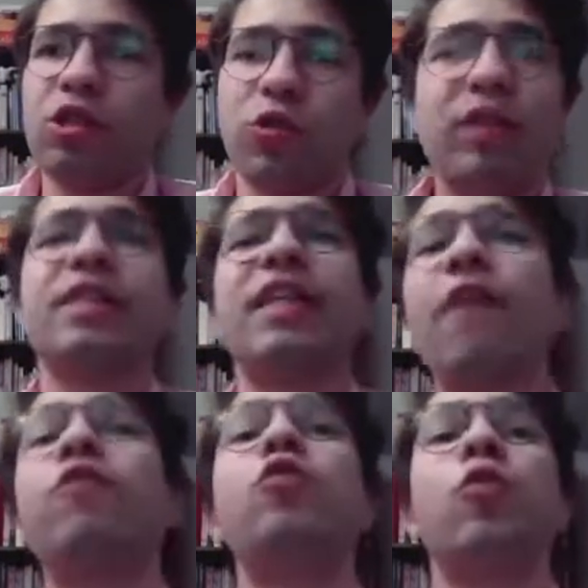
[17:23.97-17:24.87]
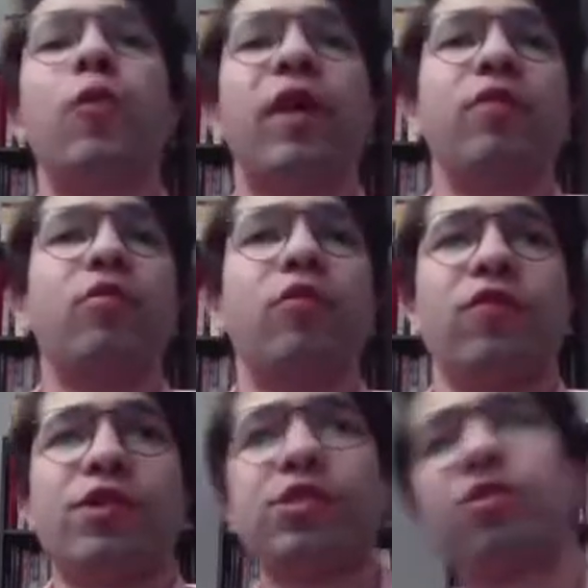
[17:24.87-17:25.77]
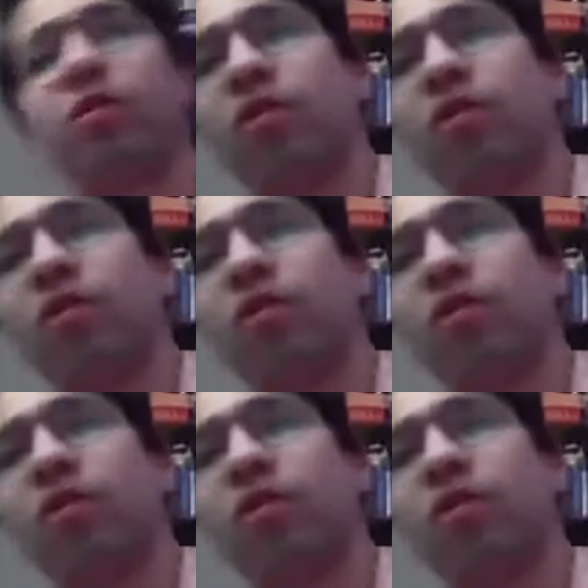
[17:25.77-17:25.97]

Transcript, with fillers: So what does this have to do with weighing the universe?